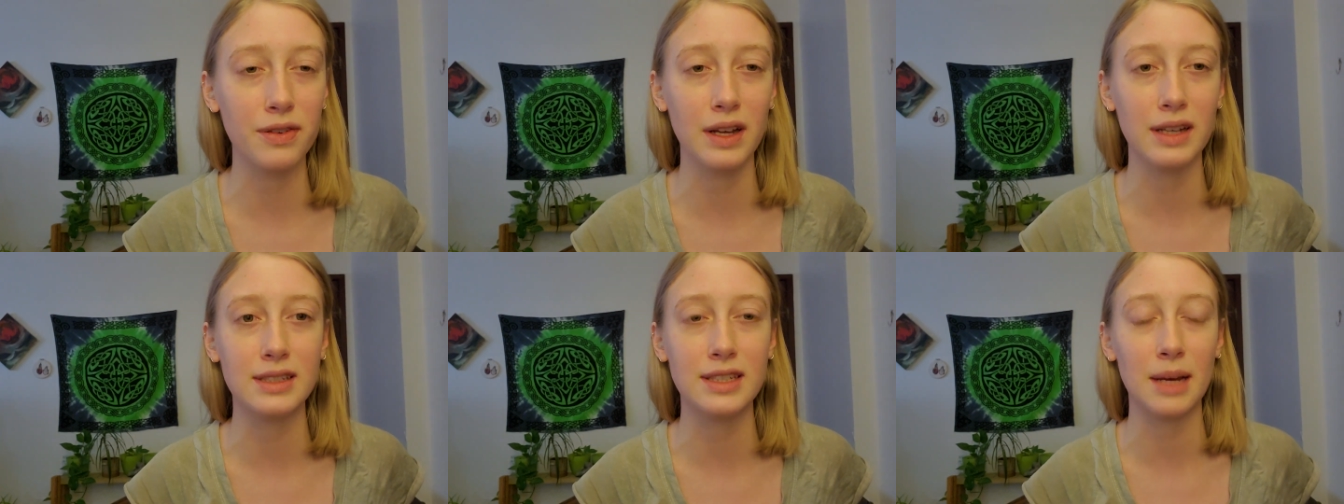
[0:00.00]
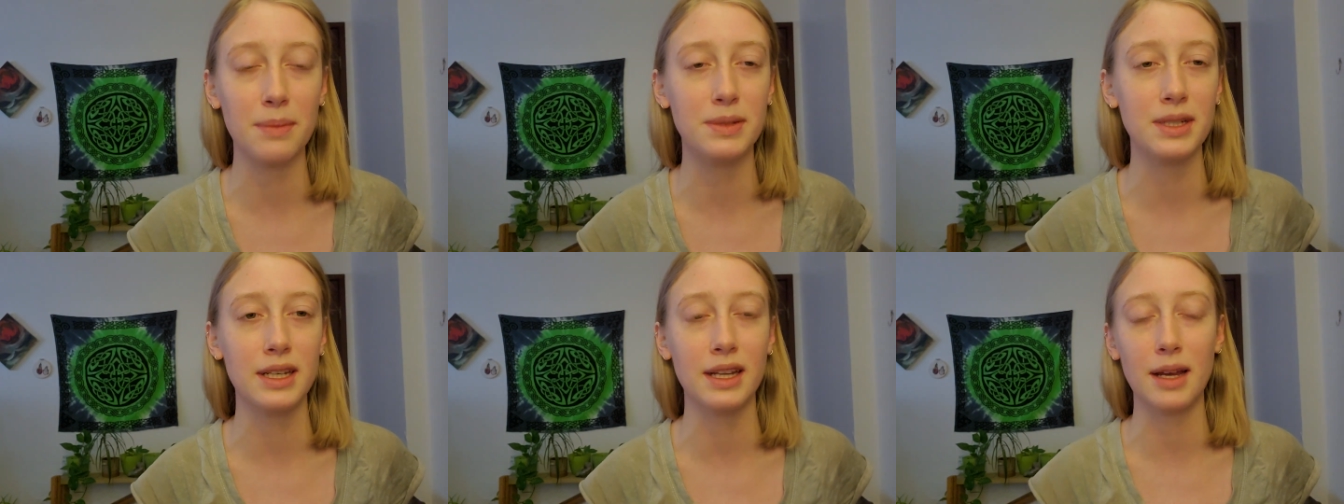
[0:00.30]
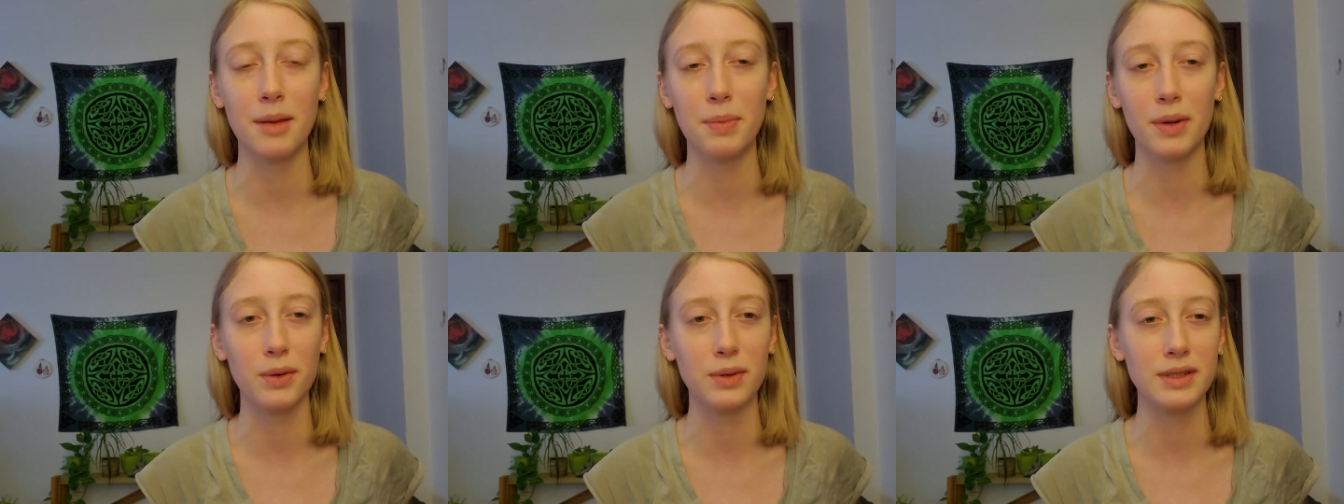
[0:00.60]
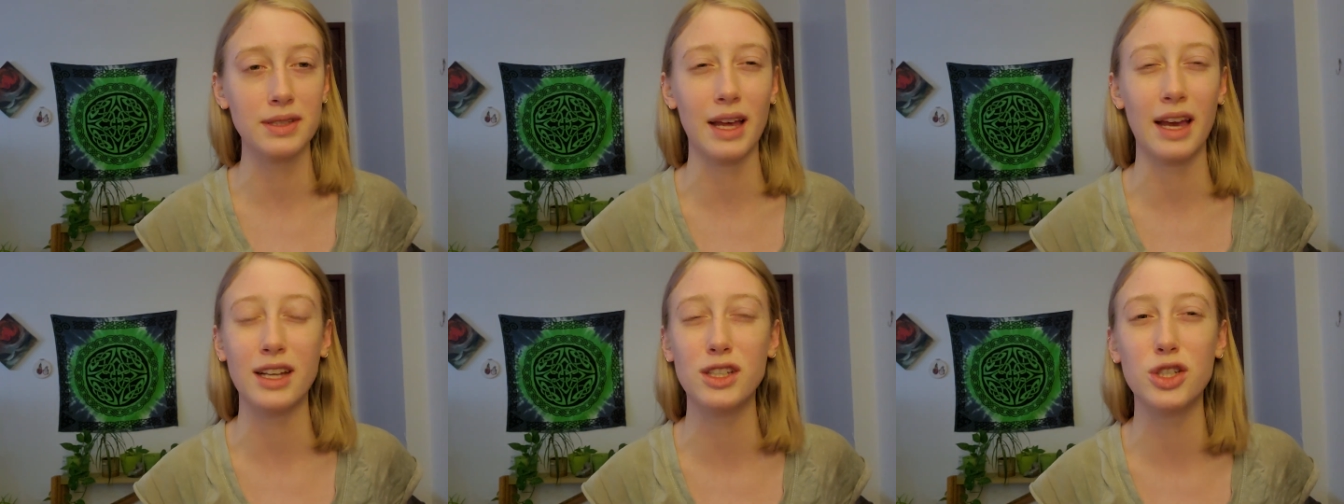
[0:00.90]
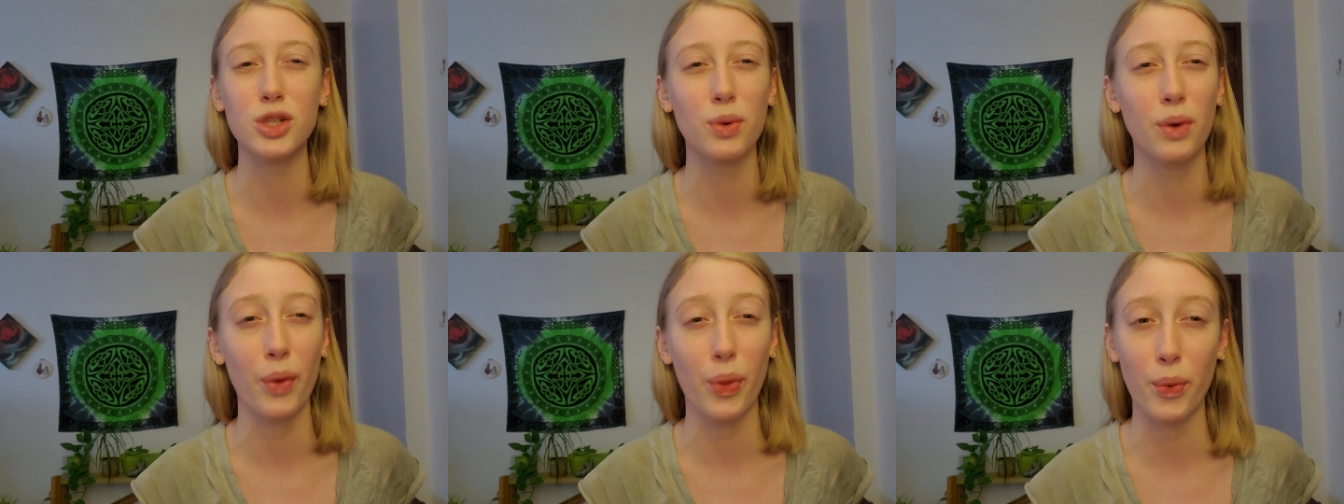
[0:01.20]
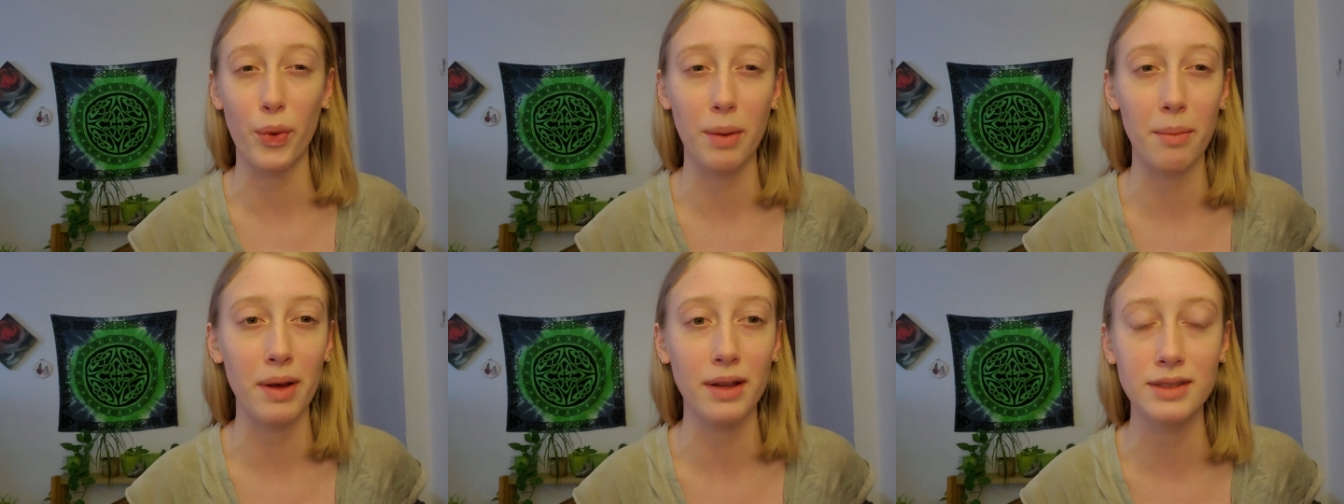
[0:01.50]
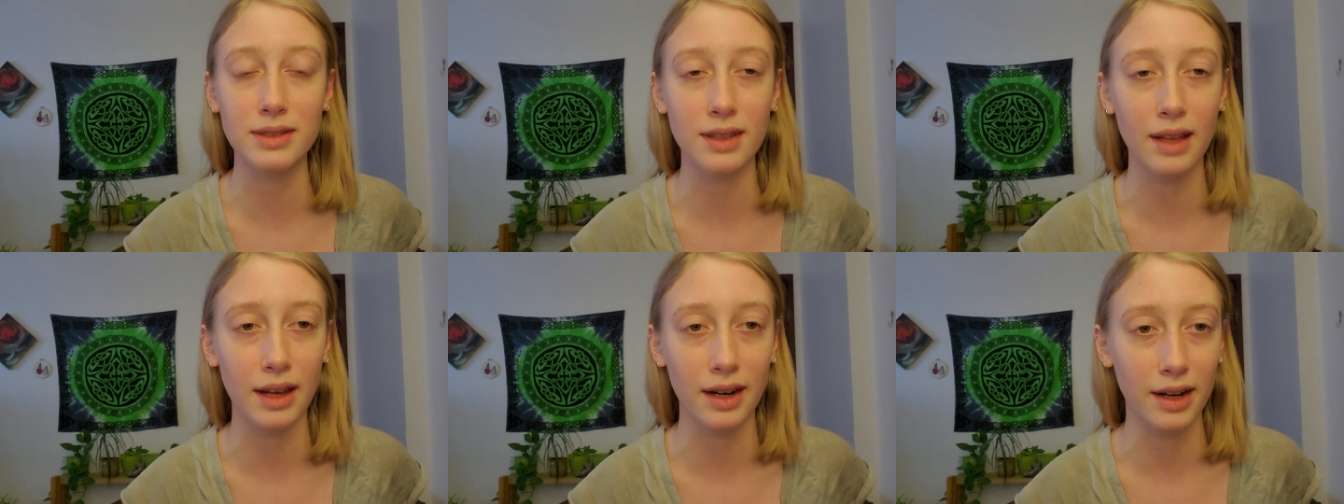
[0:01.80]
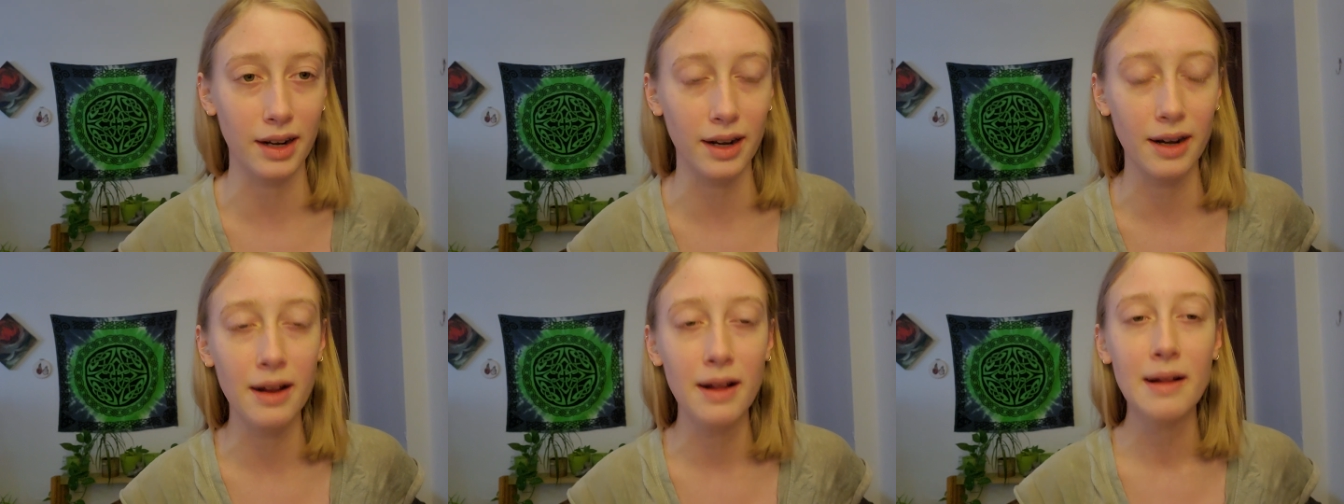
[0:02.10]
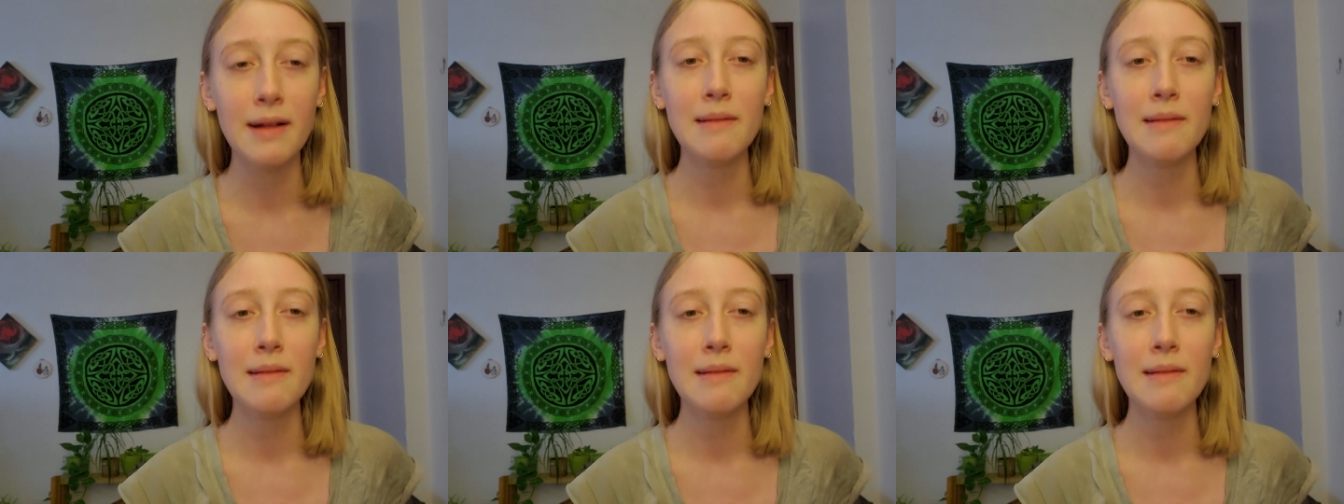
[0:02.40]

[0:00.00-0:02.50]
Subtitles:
accepted it, but it was like 2 or 3 months later.